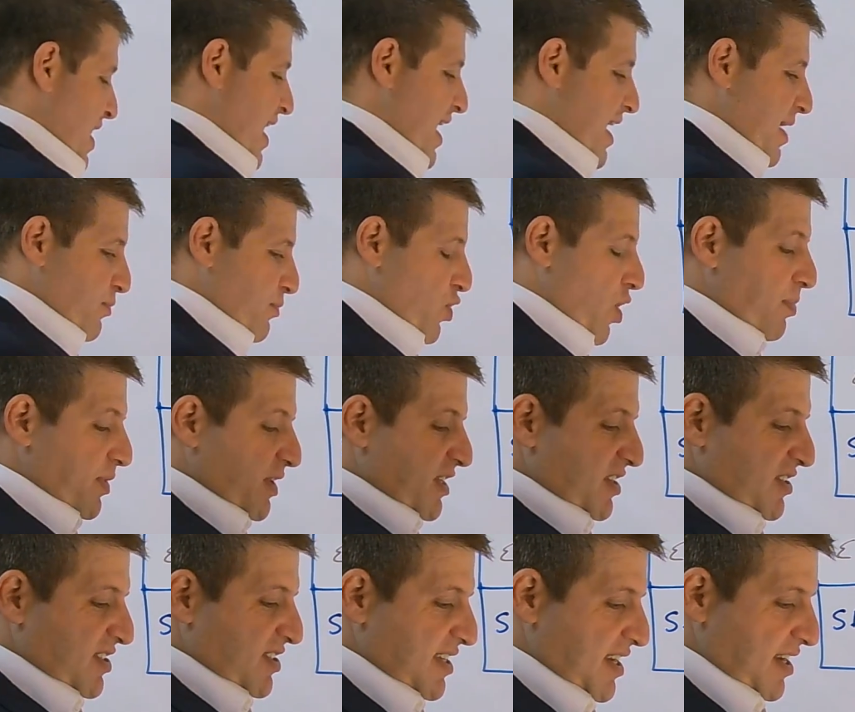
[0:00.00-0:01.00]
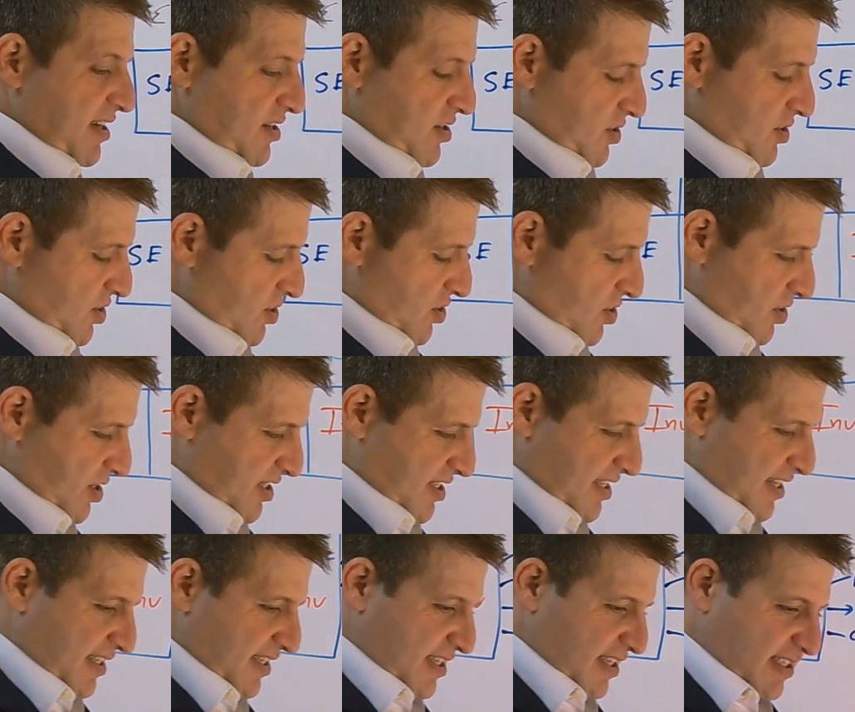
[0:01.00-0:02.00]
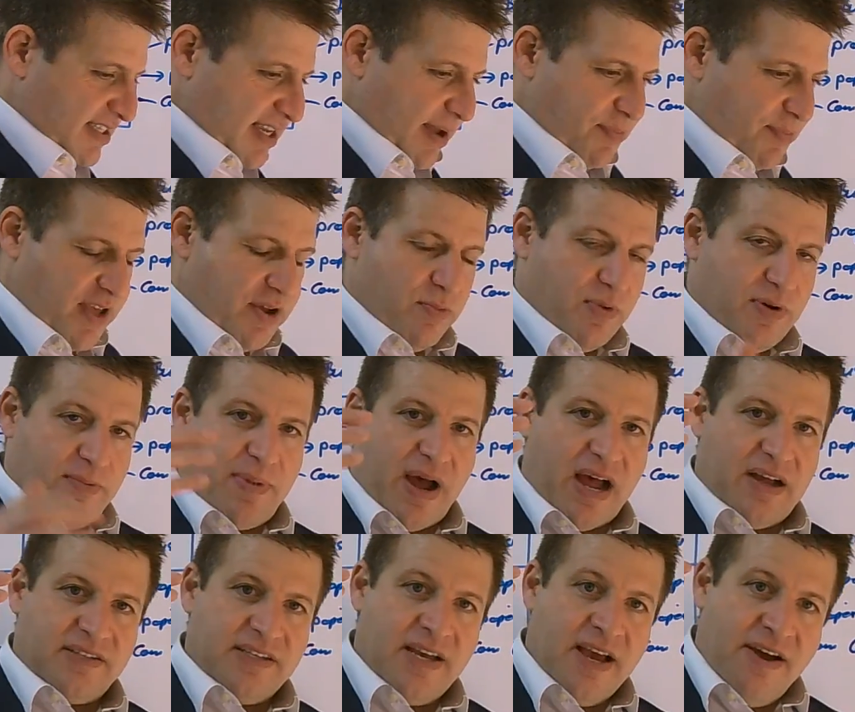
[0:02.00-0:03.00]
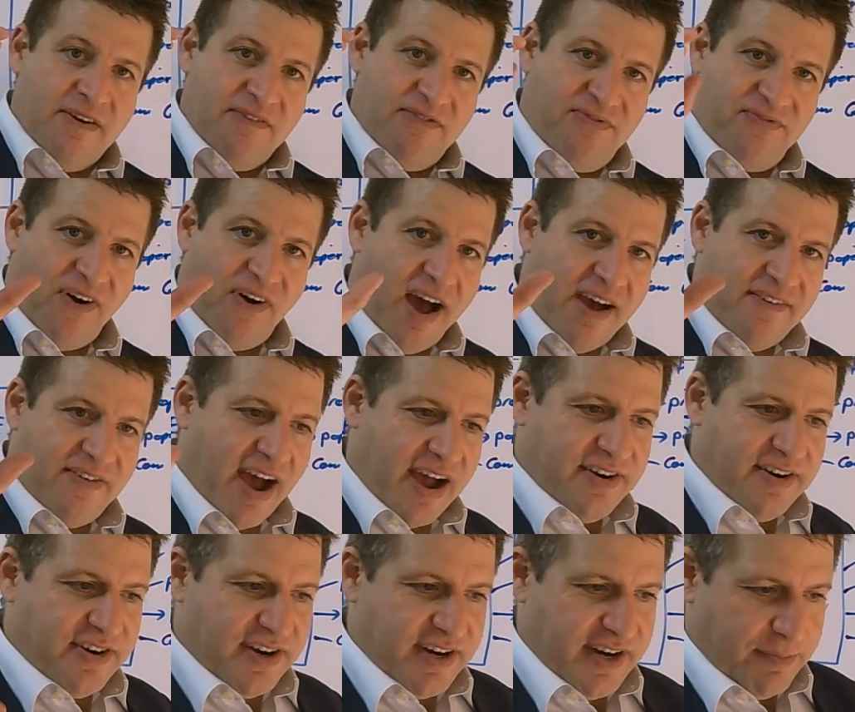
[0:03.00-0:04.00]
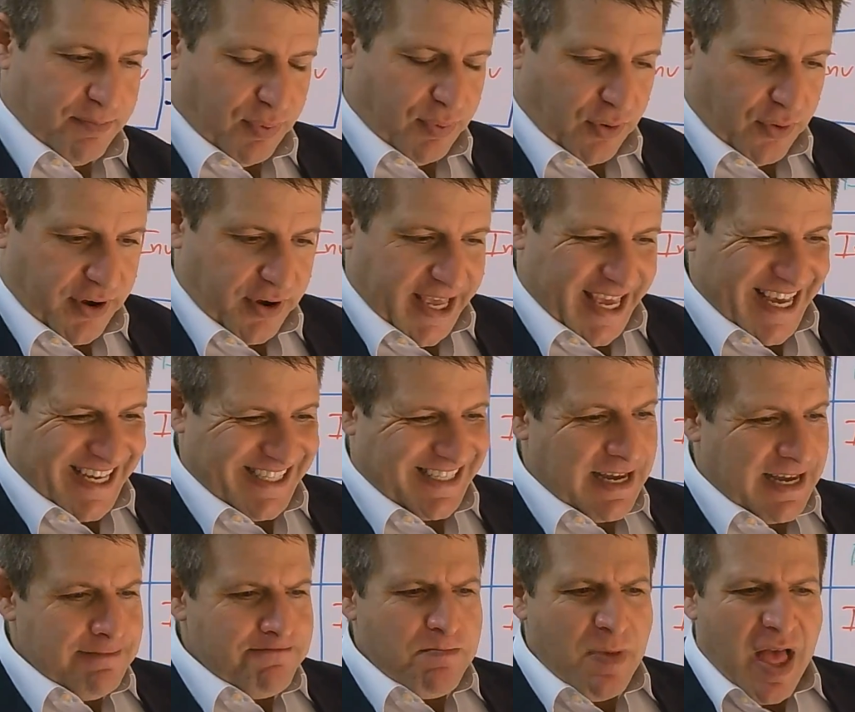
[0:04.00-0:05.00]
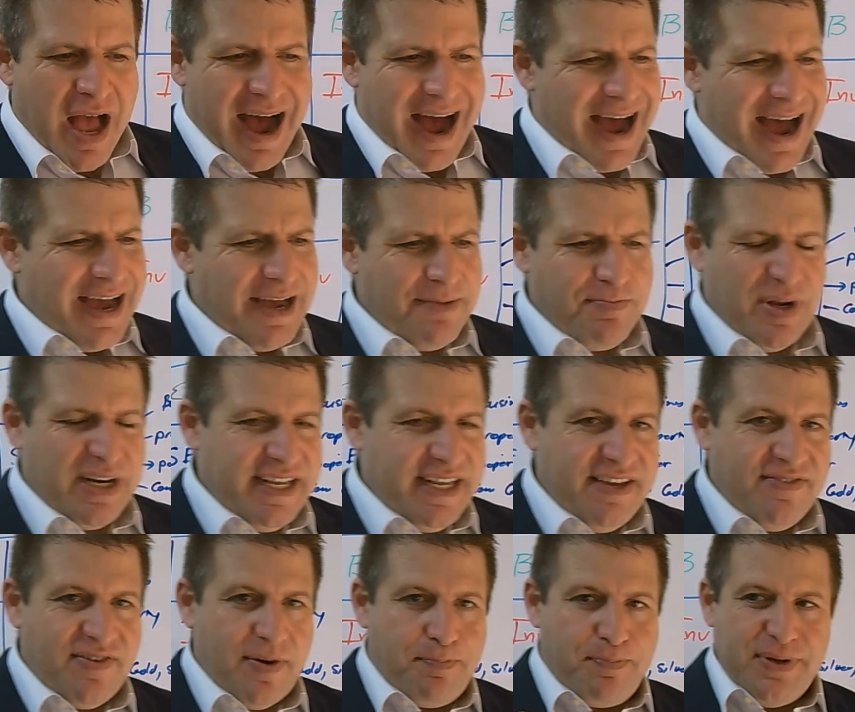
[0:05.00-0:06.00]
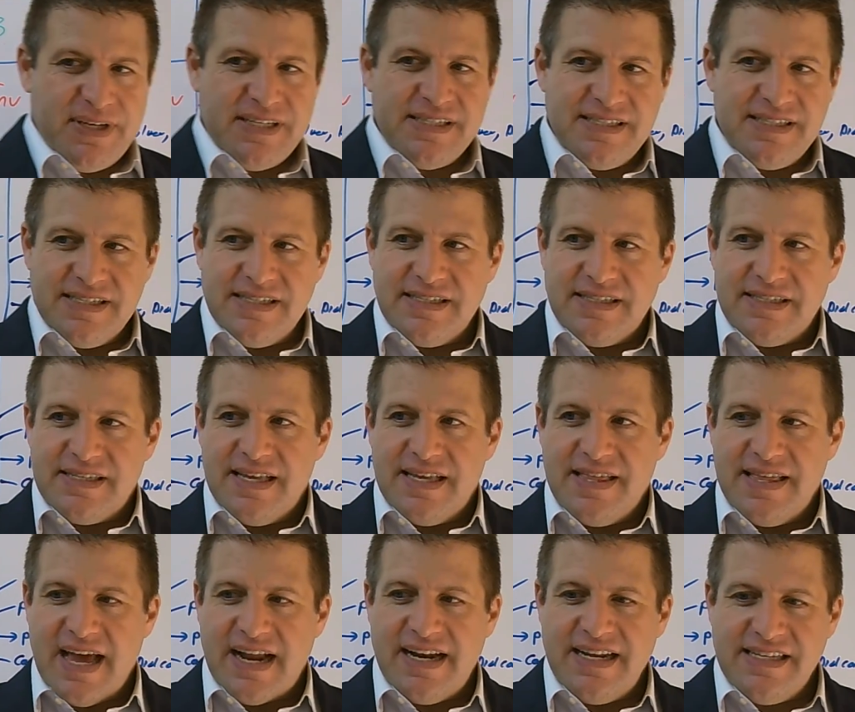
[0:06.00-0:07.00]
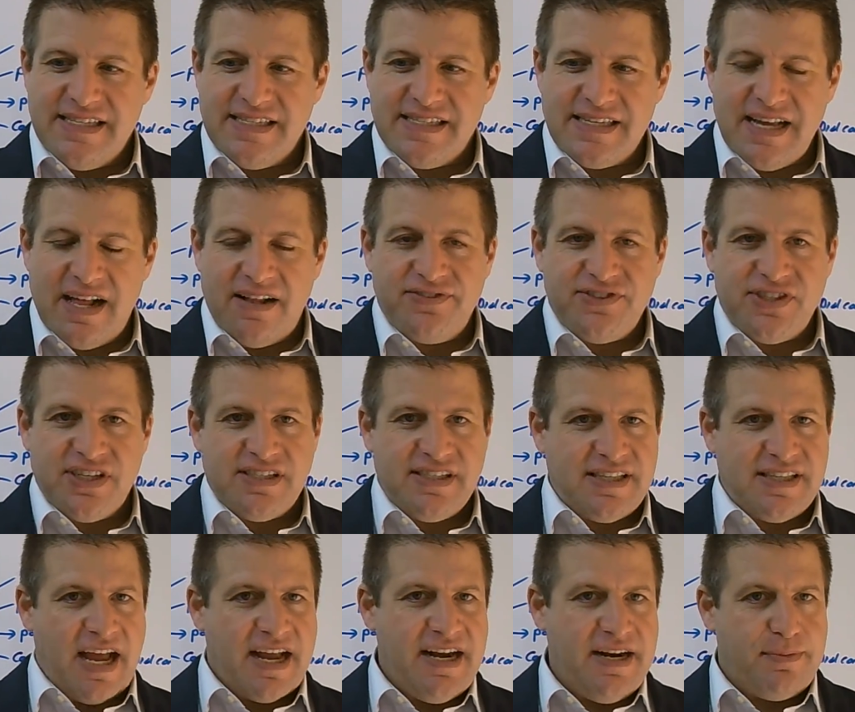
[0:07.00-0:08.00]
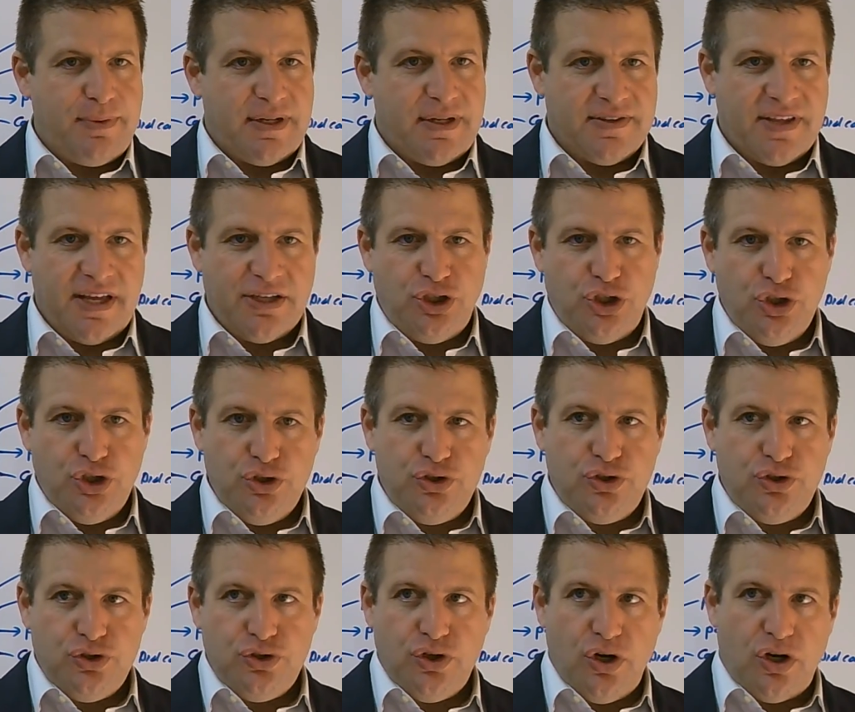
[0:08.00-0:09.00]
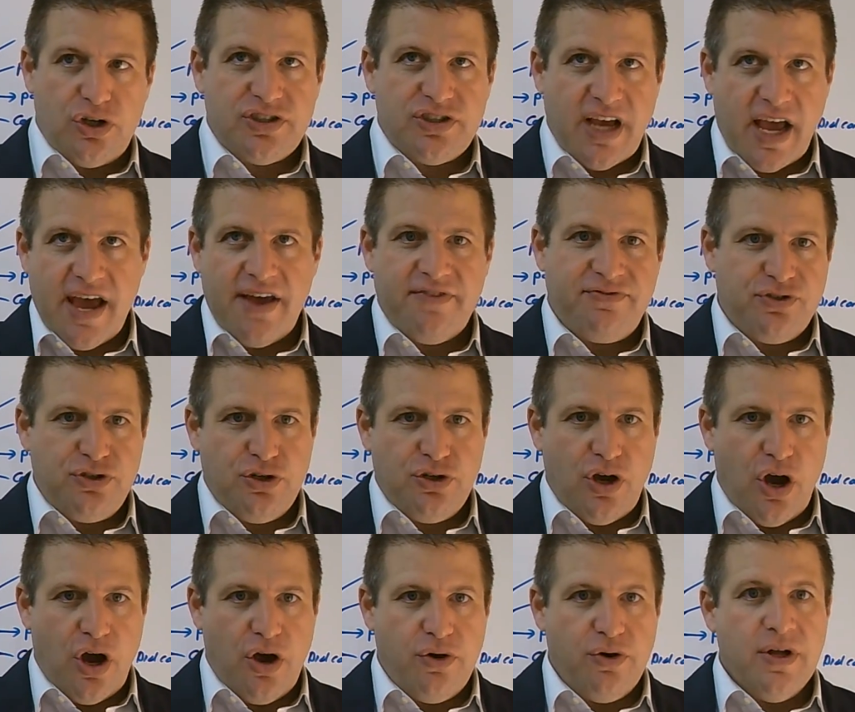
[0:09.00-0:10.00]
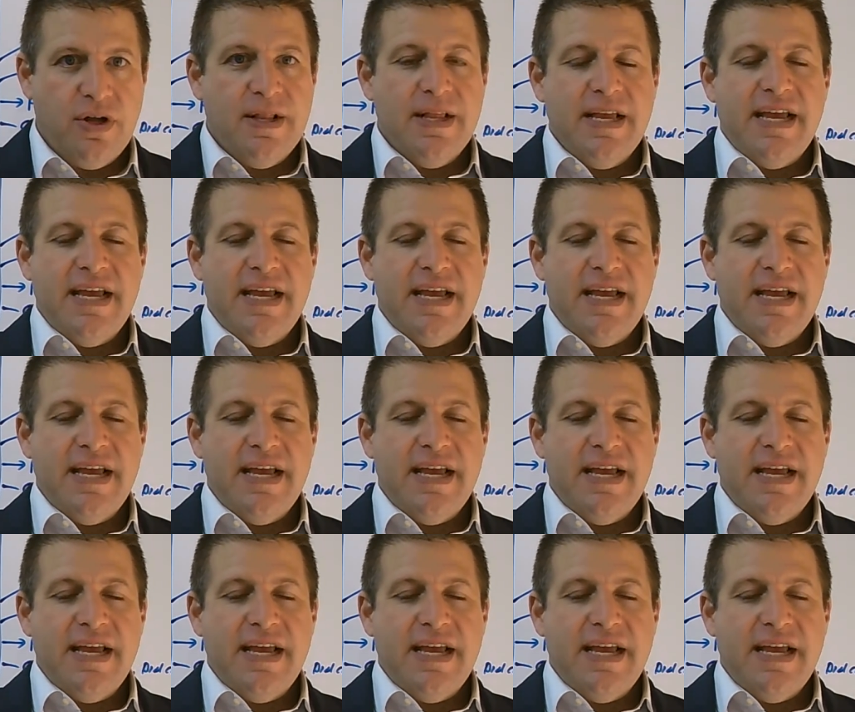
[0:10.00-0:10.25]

Robert Kiyosaki says it's something about 500 employees. I believe a business that is self-sustainable, that you do not have to go